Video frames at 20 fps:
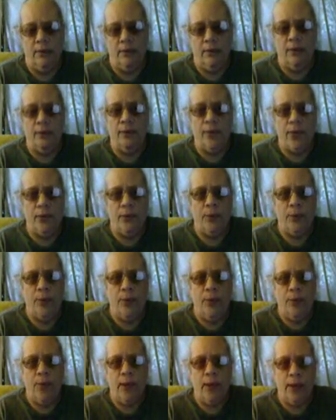
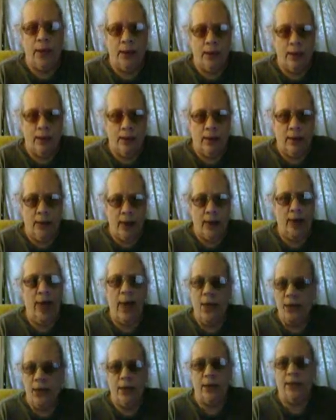Facebook
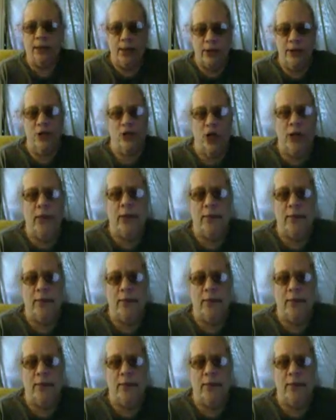account is legit.